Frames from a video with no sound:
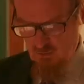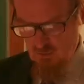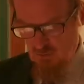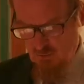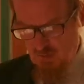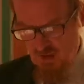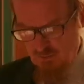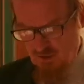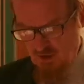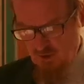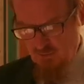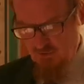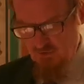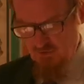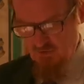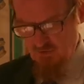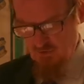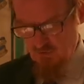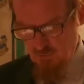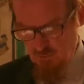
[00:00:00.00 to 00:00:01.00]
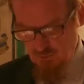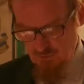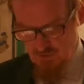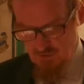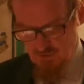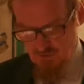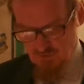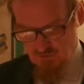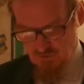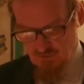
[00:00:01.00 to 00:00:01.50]
but my purpose in this
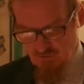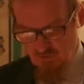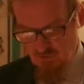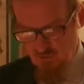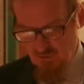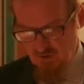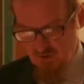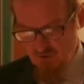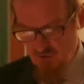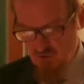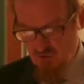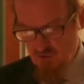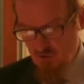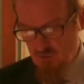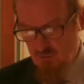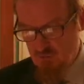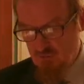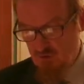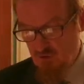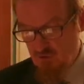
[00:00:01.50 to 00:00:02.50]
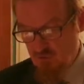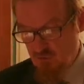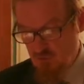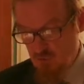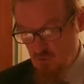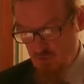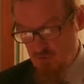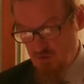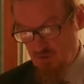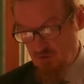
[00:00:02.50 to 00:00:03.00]
parenthesis has been to show just
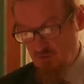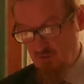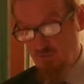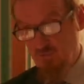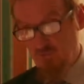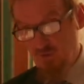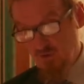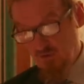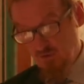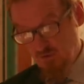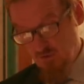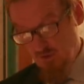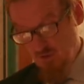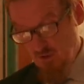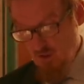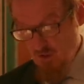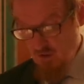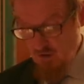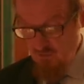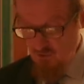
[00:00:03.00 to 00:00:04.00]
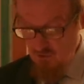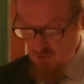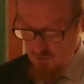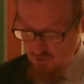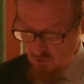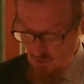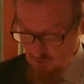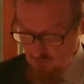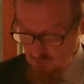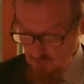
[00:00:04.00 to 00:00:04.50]
two things. Firstly, that
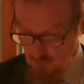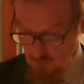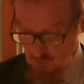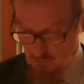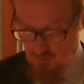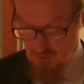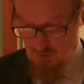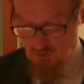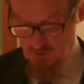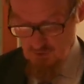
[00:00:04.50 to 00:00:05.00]
not all